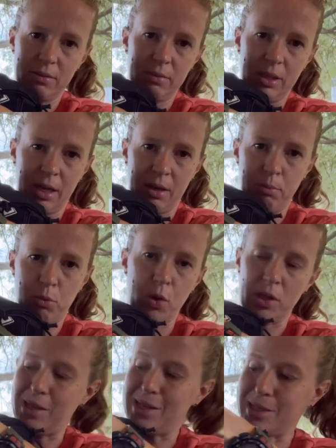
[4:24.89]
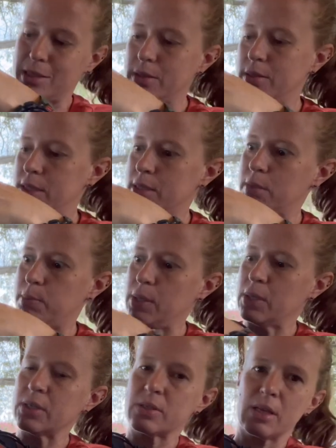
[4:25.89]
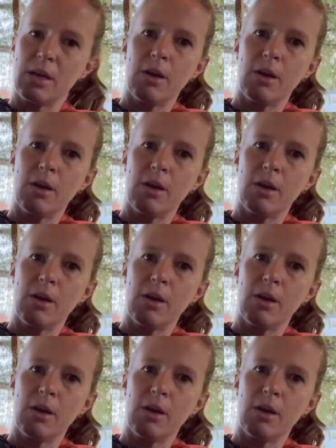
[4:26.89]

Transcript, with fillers: you know, more or less disappears.